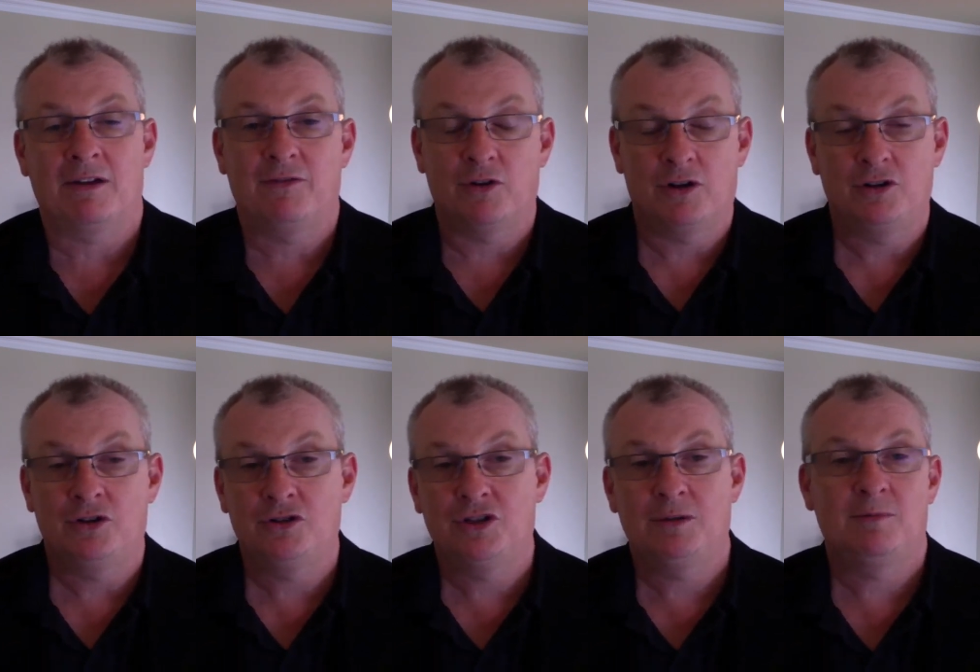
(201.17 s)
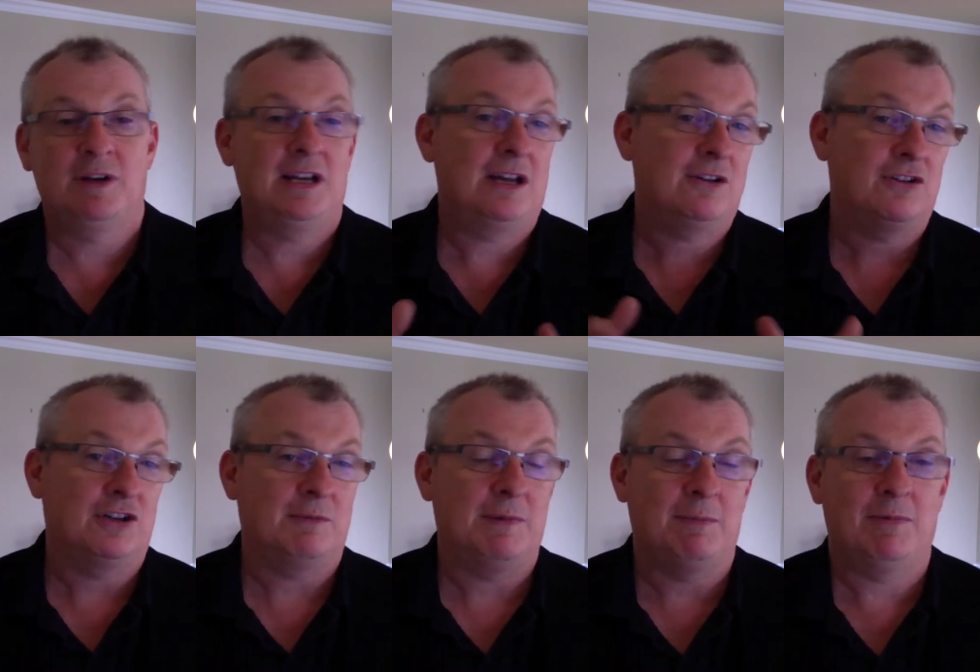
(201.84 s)
If you're on YouTube right now, go
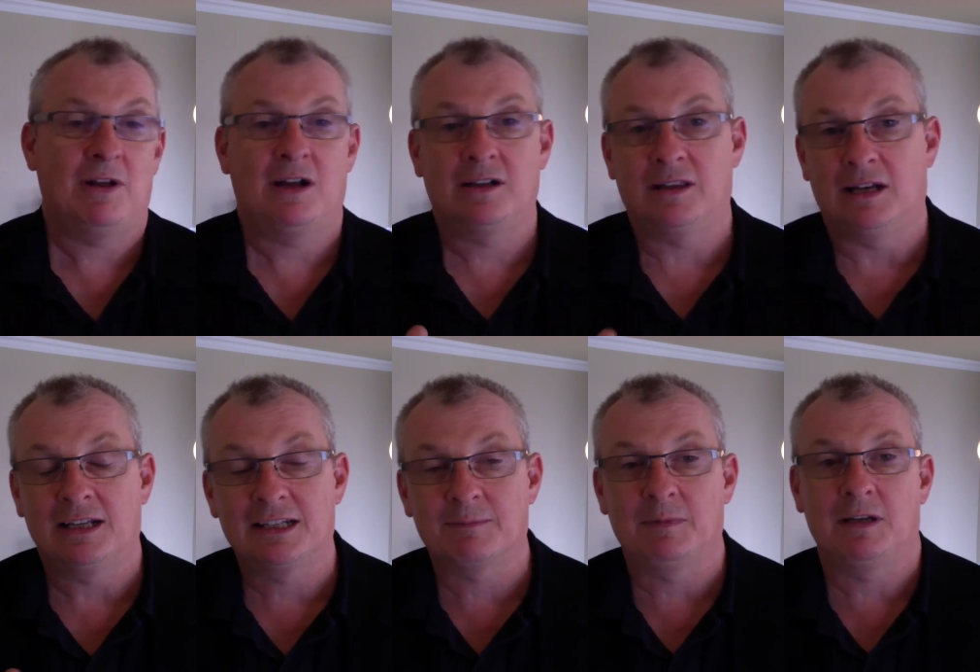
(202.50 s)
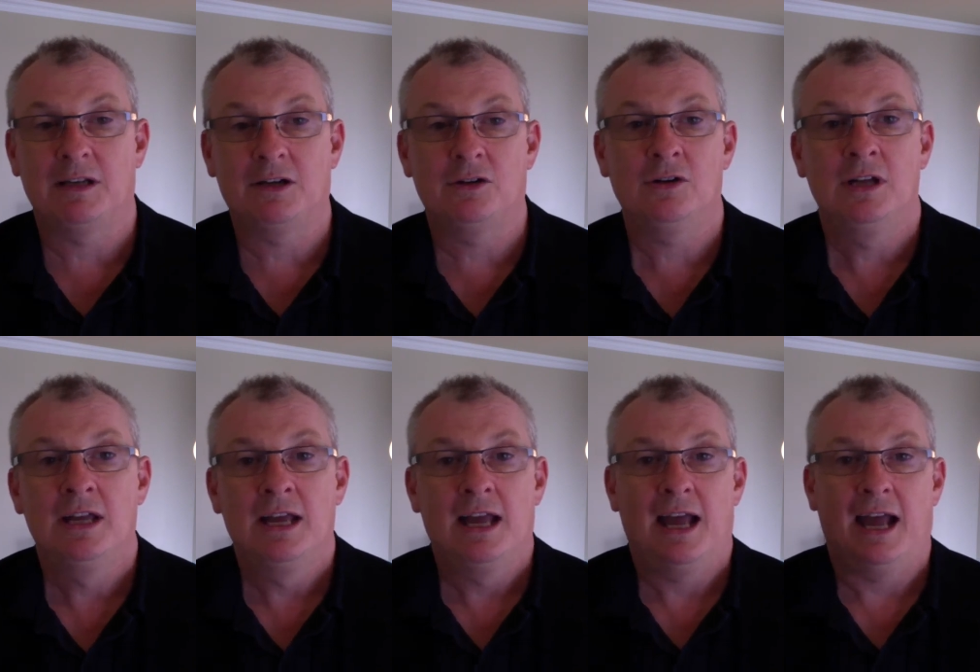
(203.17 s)
to my blog, the link's below,
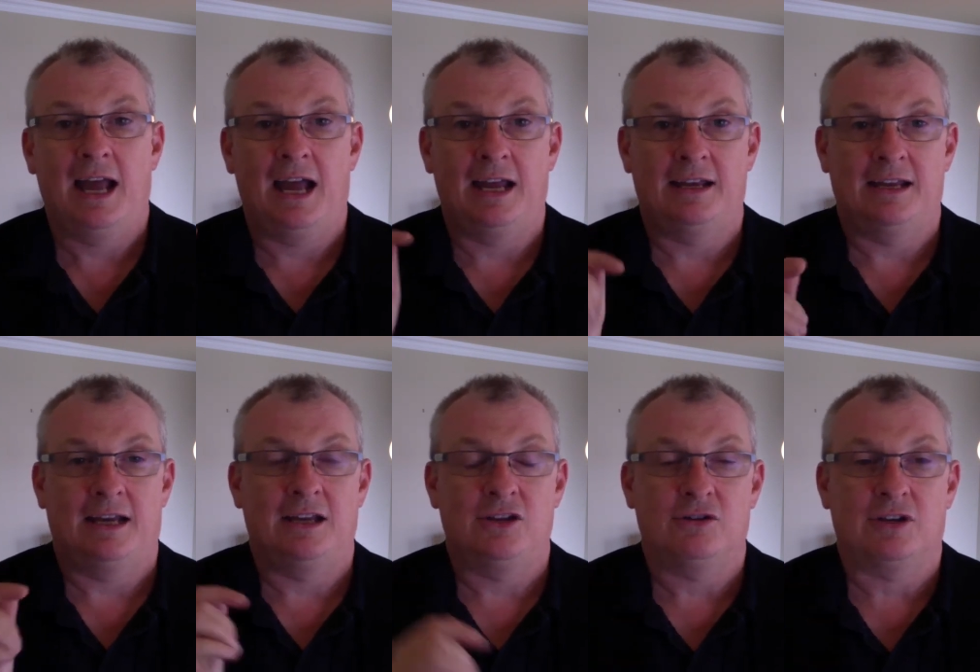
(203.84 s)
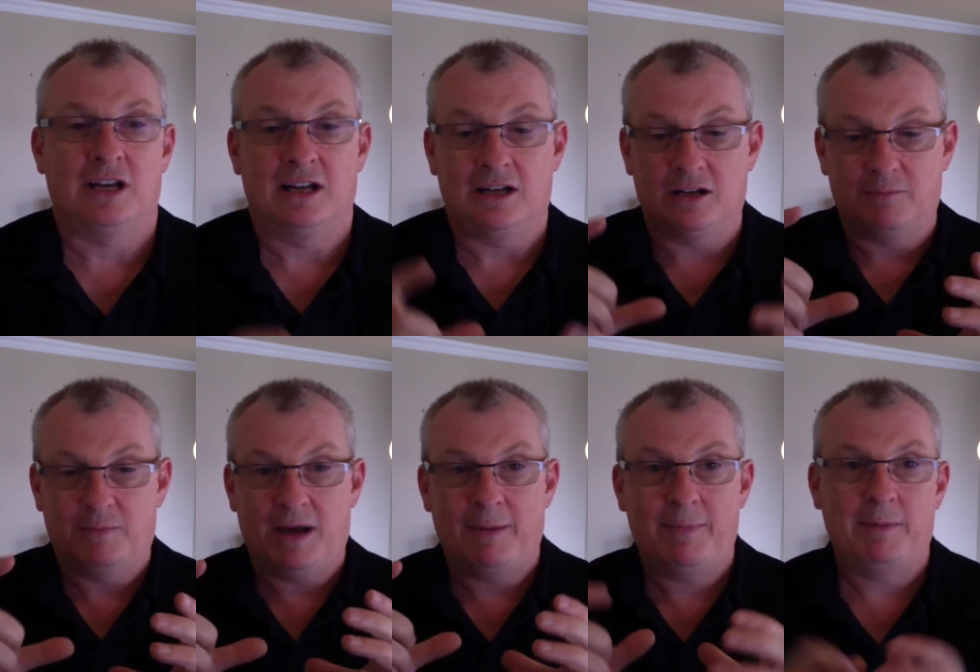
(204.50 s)
and you'll get a little
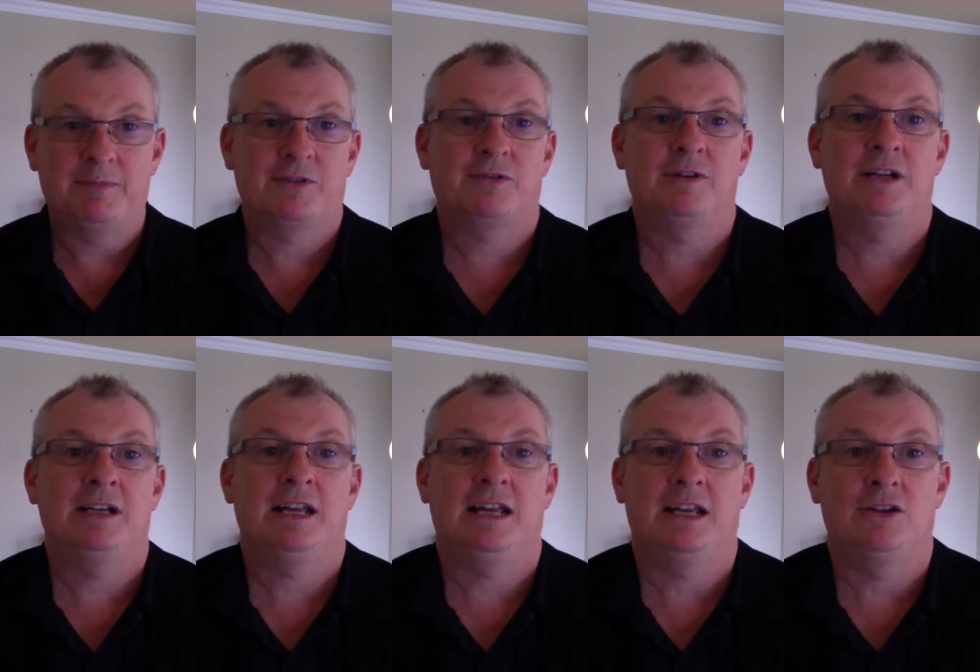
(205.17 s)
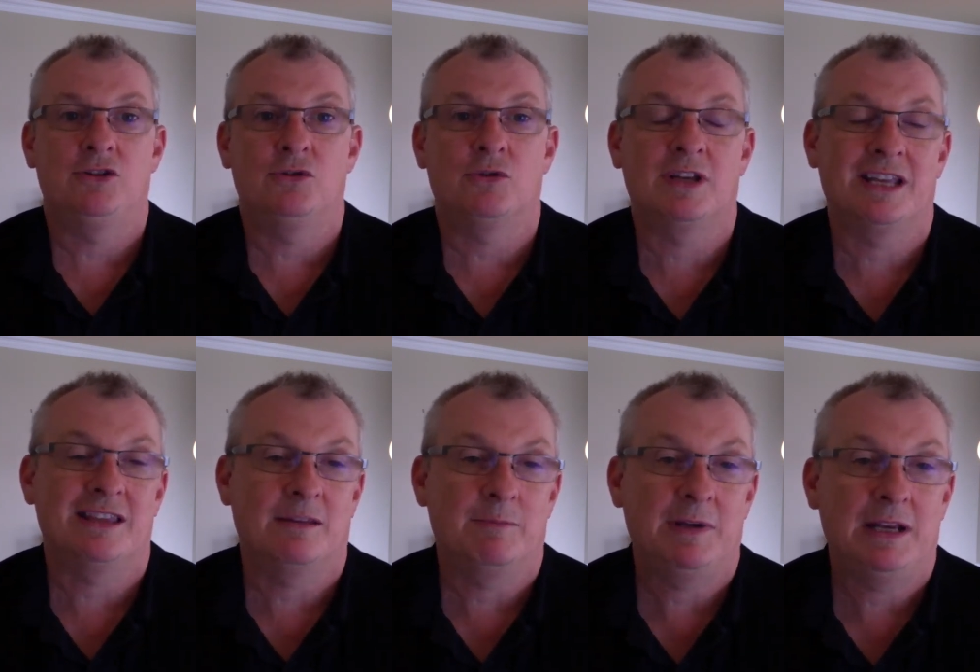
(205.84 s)
pop-up screen, and you'll
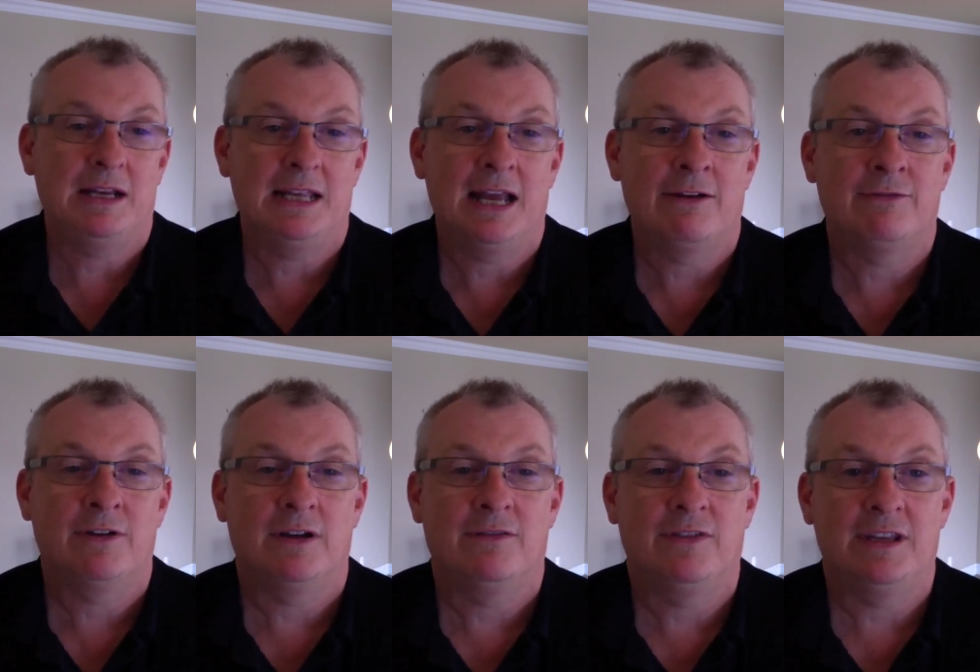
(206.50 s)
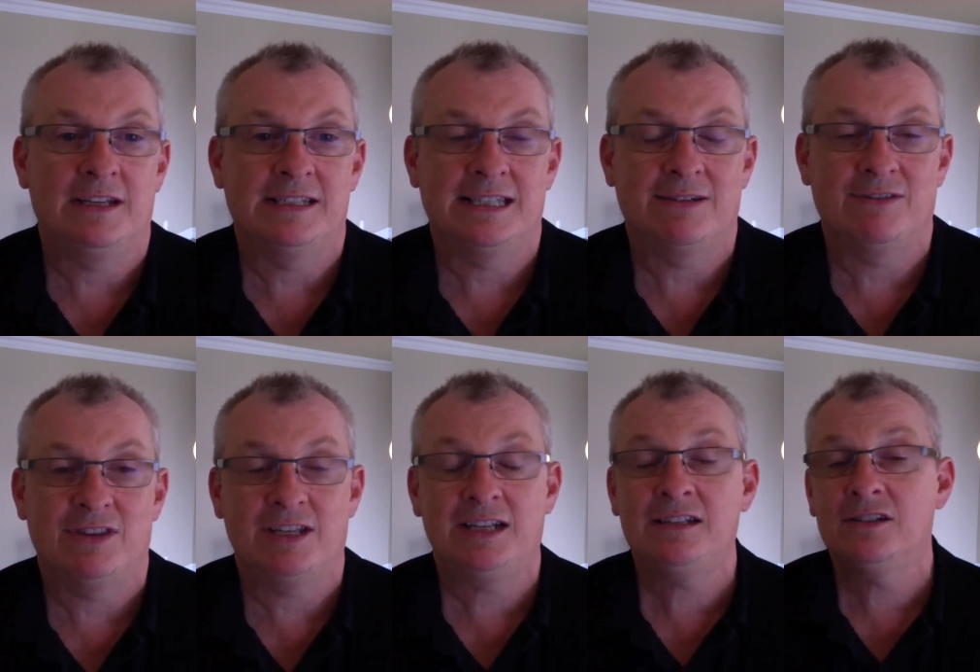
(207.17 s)
get the PDF of these seven
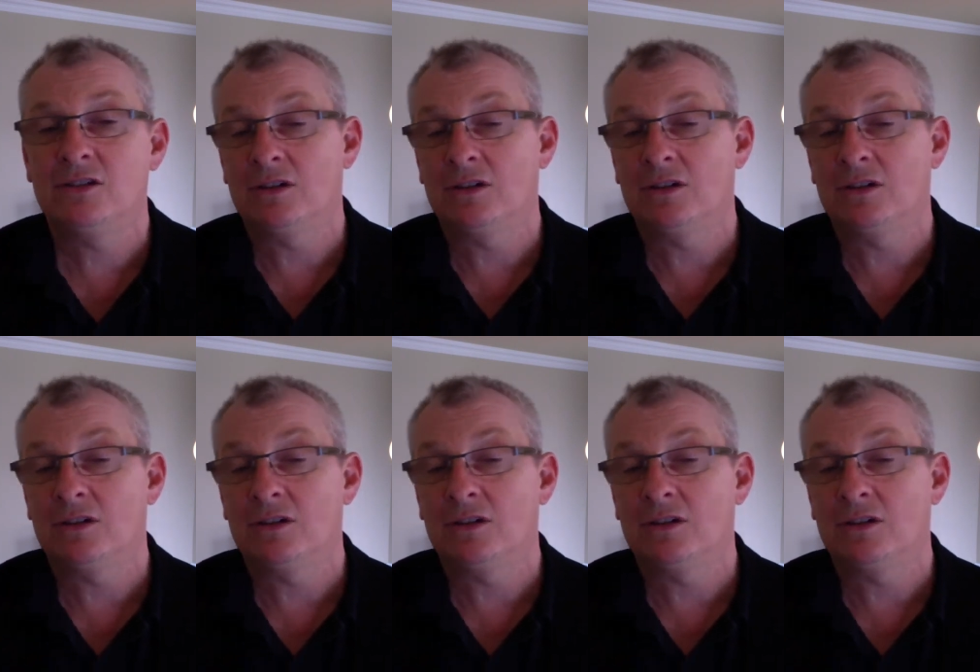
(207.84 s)
things.